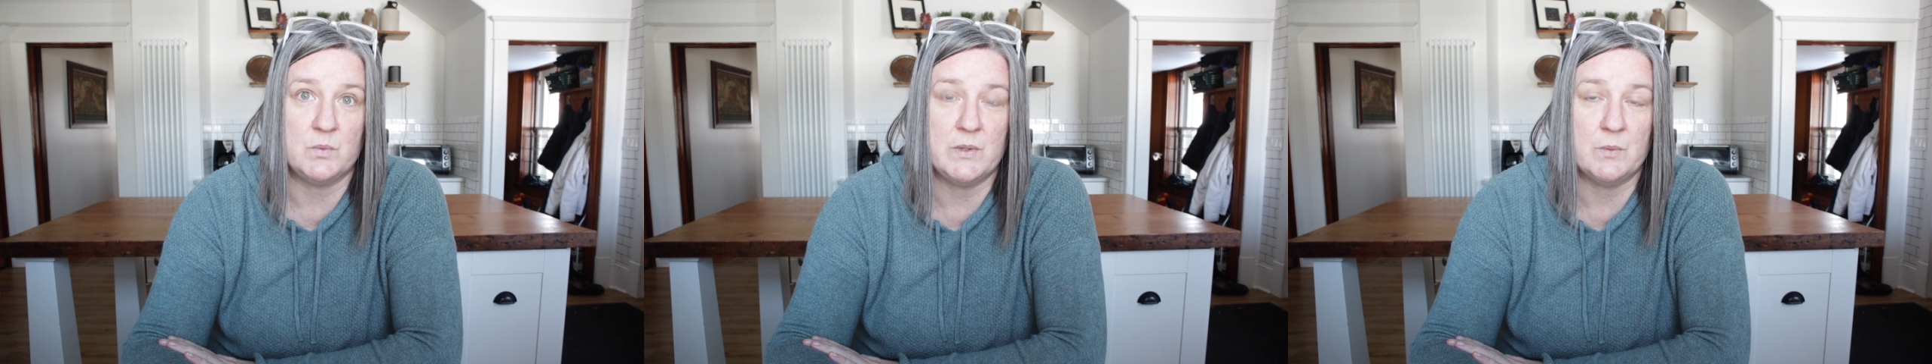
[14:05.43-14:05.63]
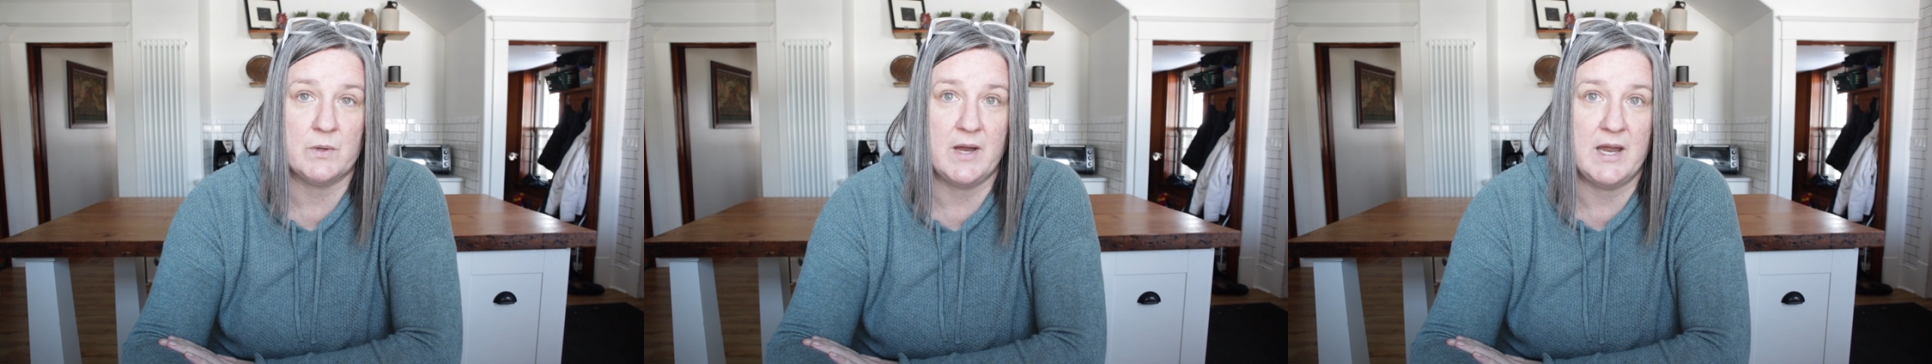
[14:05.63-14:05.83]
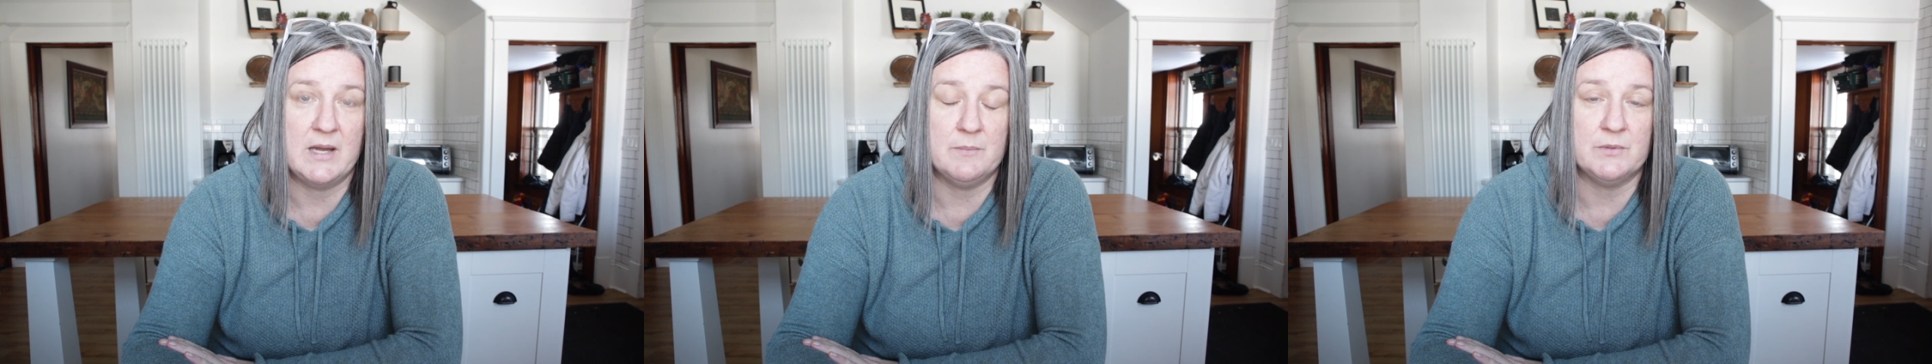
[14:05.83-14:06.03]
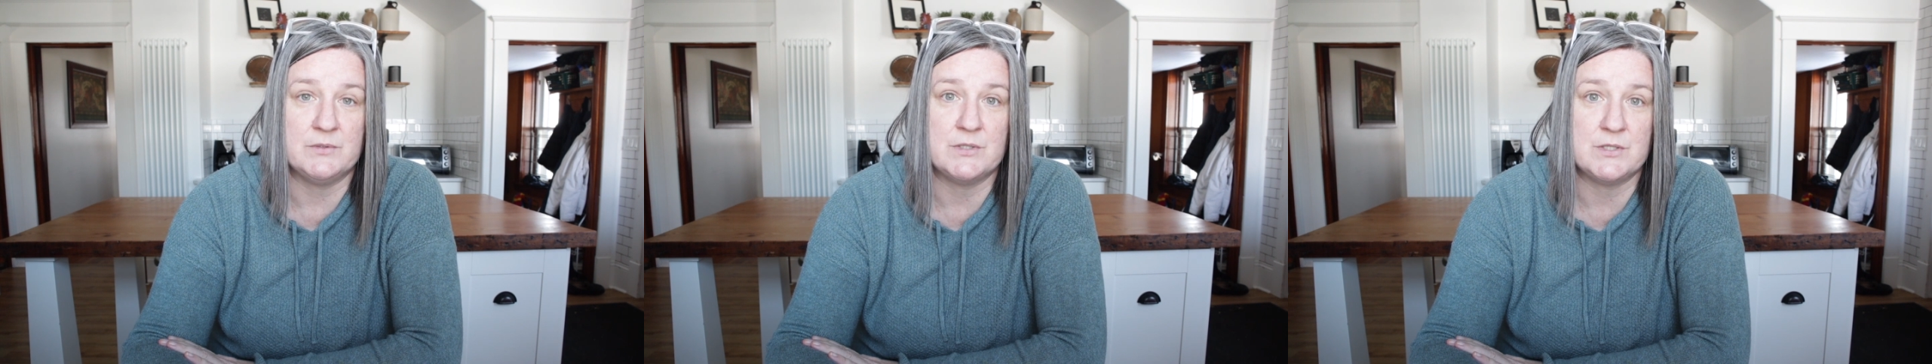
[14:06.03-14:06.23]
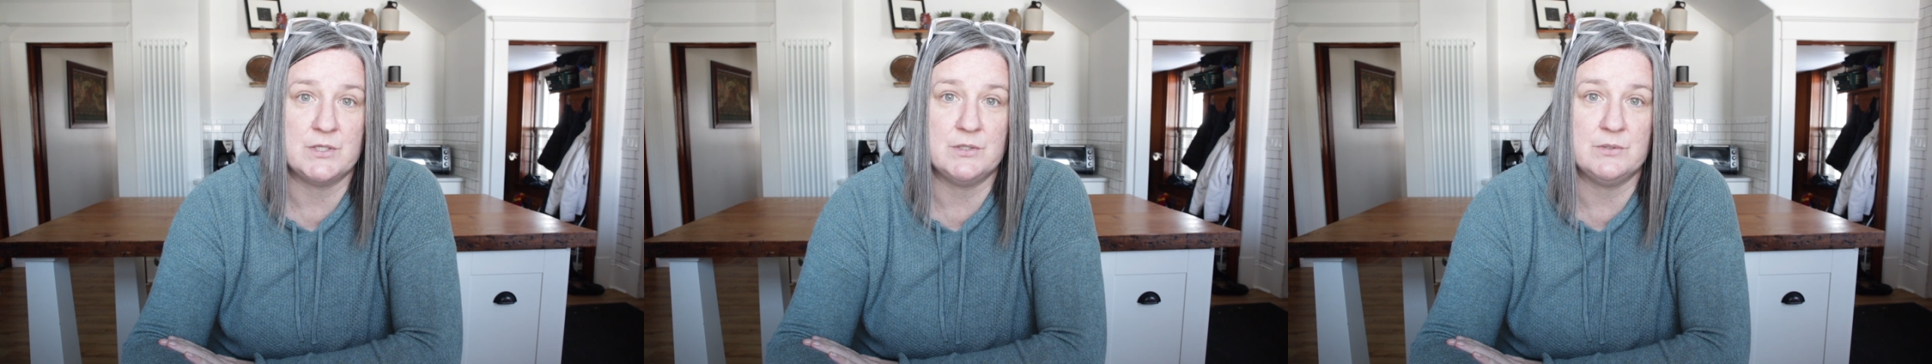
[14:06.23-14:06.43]
we were able
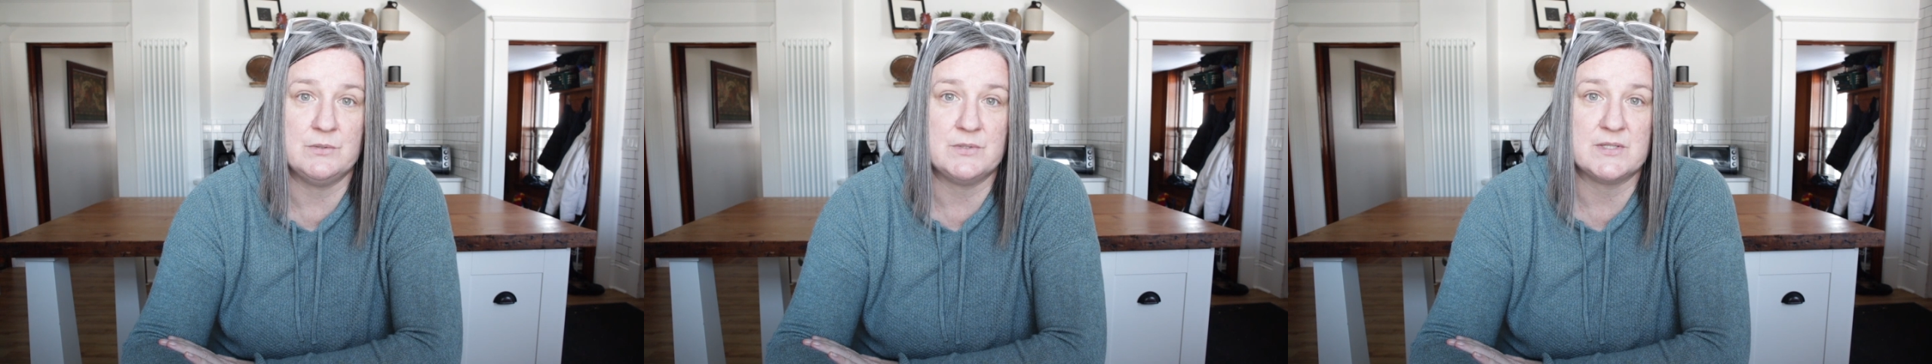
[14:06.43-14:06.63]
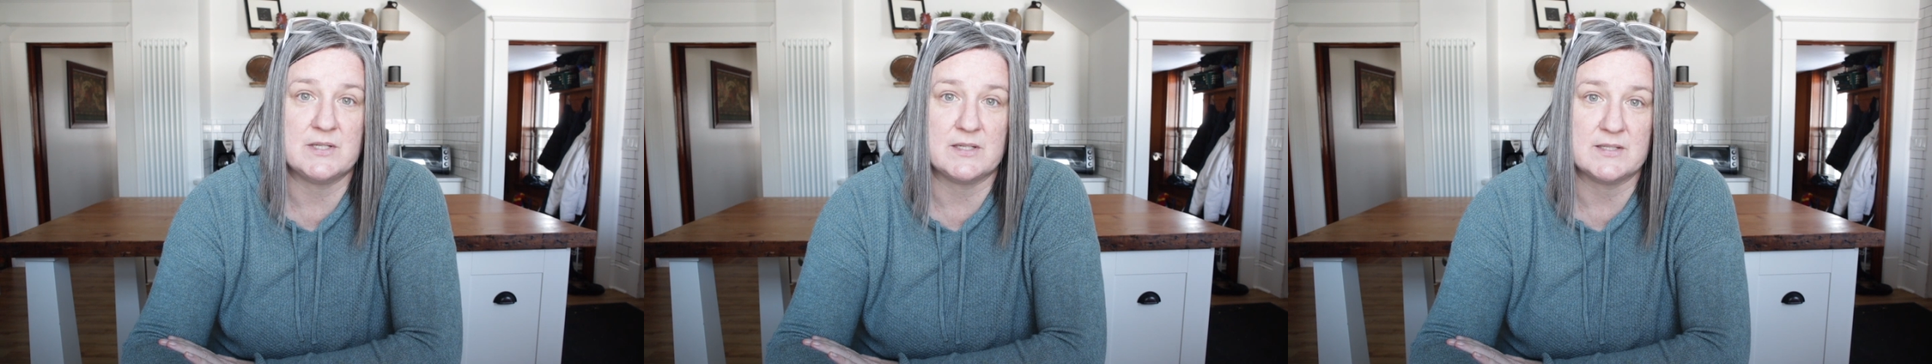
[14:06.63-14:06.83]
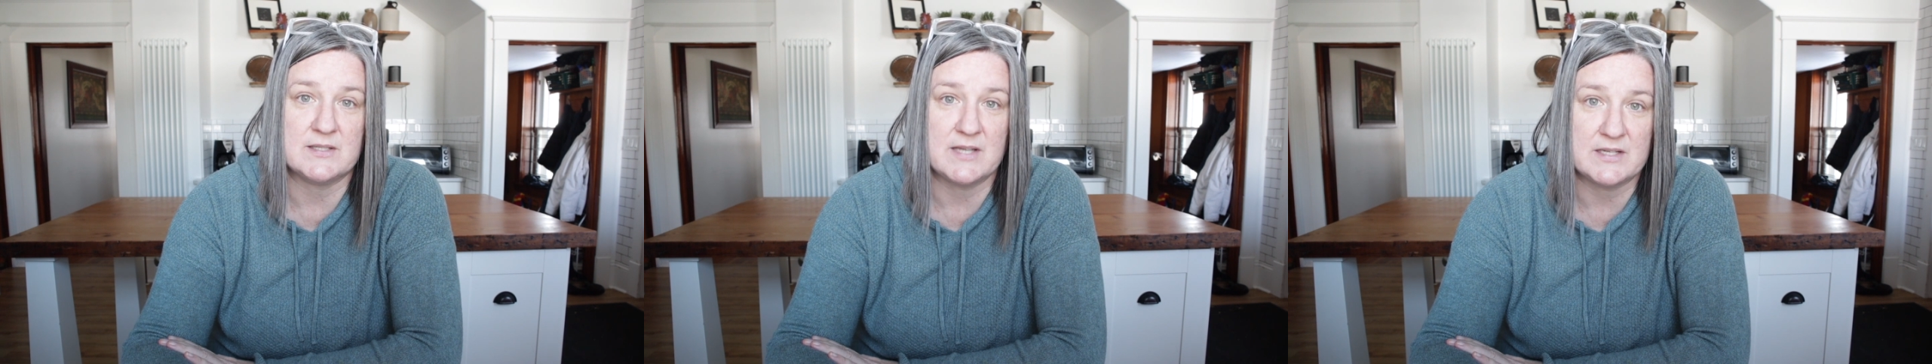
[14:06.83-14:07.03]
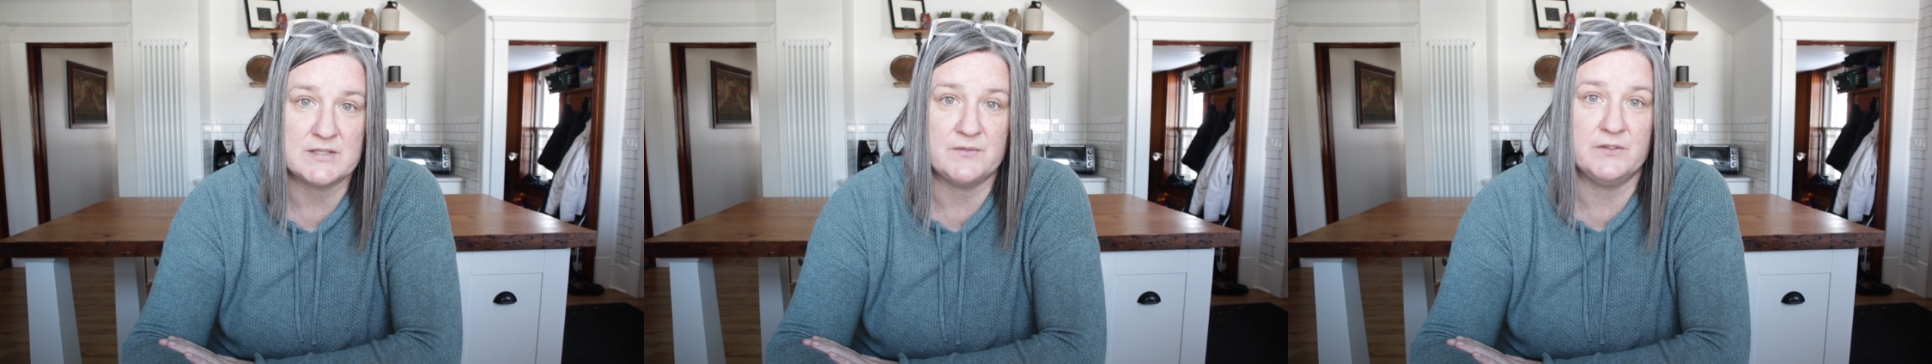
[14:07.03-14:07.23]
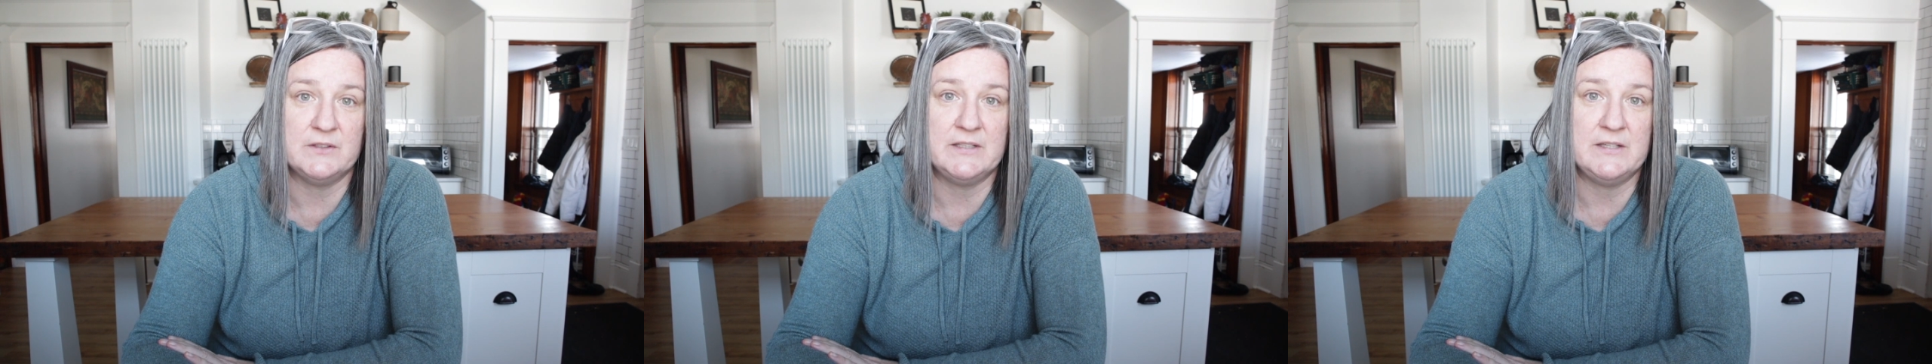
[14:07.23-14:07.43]
to
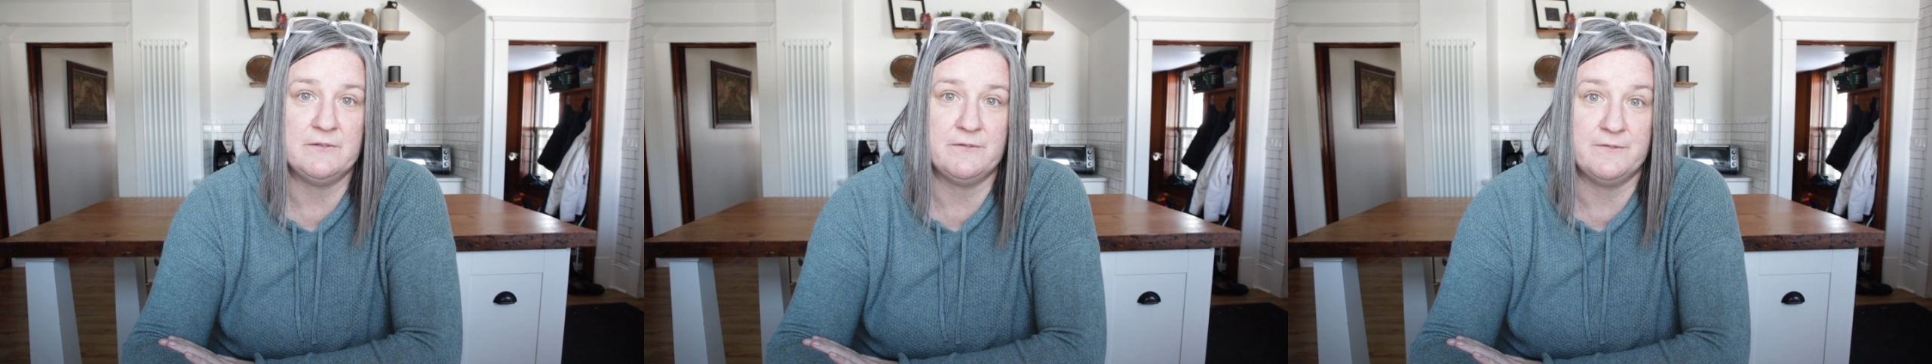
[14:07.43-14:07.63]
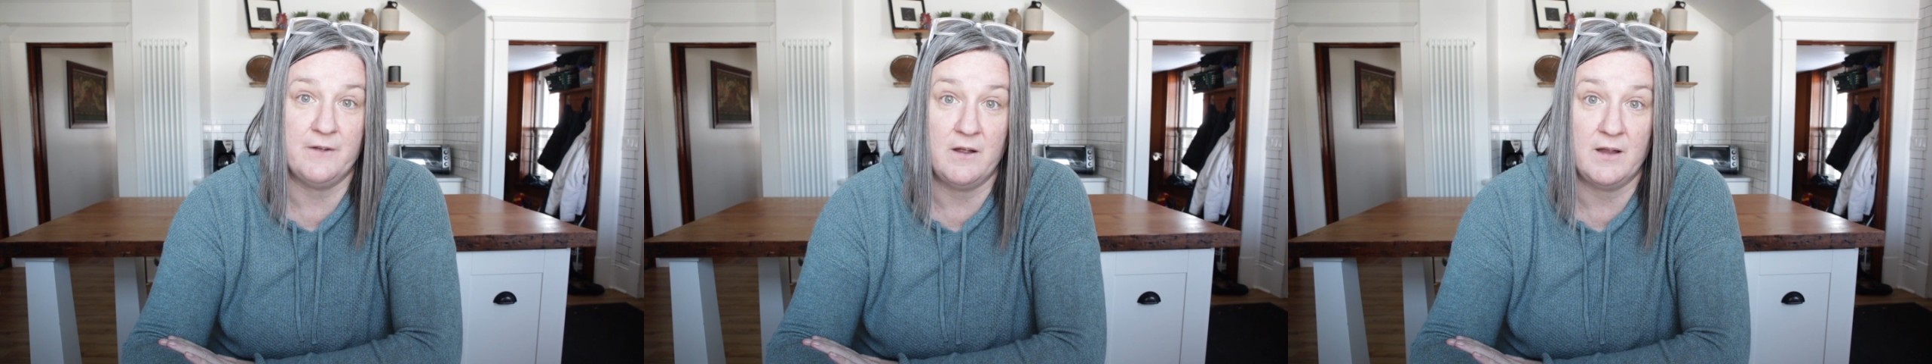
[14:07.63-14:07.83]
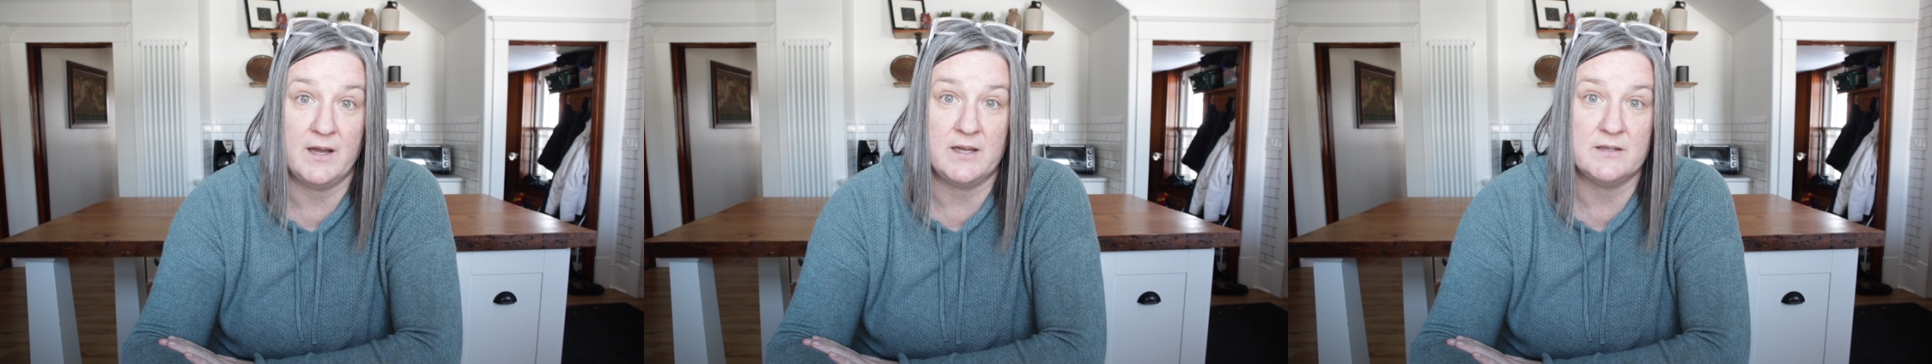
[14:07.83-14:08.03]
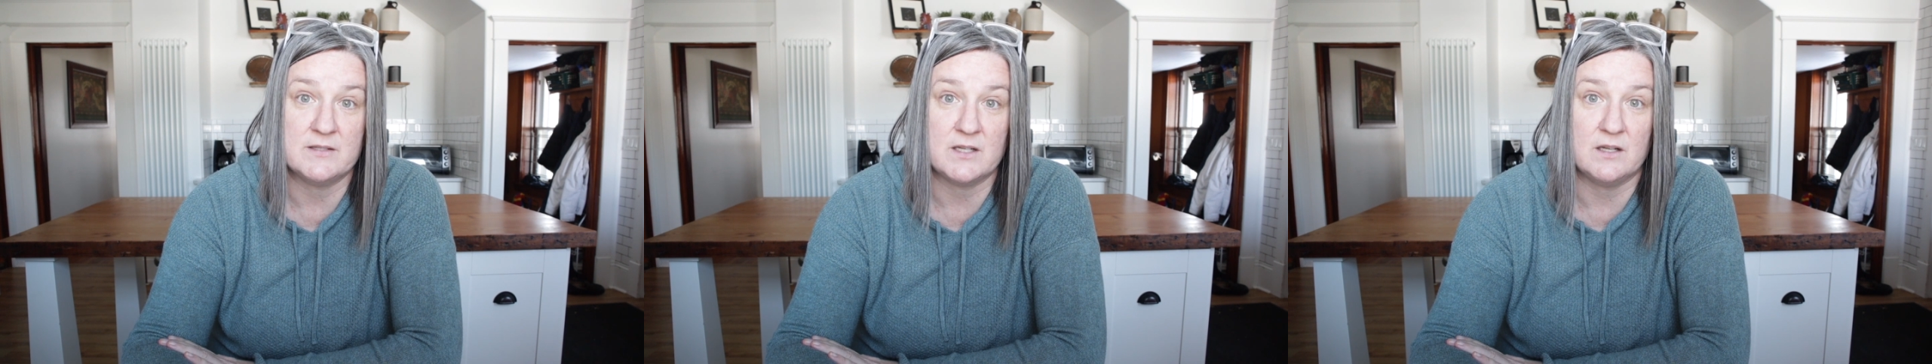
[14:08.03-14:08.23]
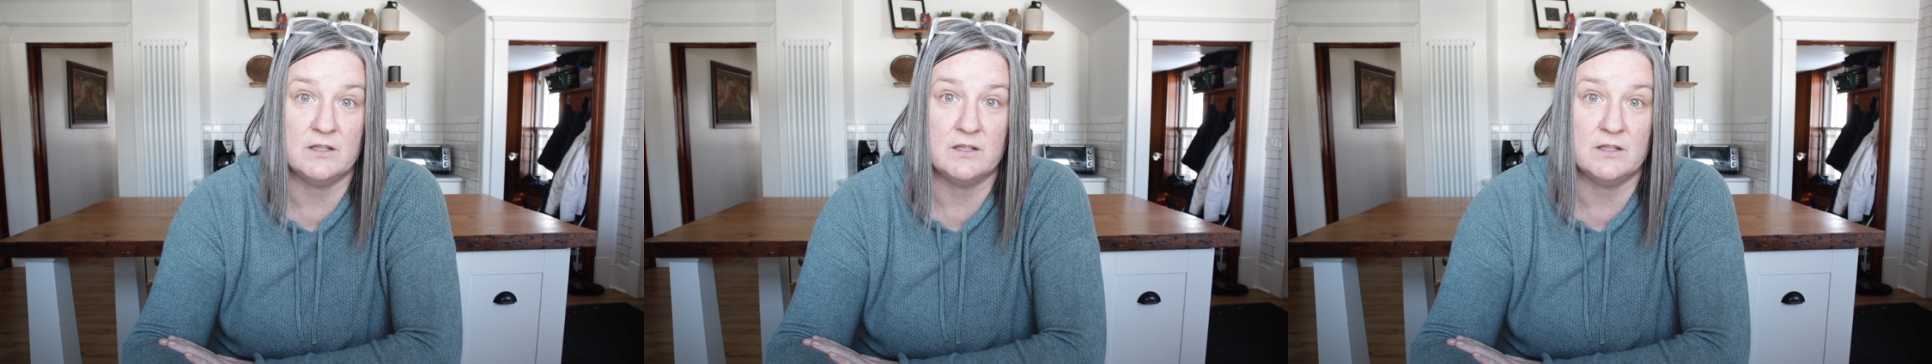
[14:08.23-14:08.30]
successfully find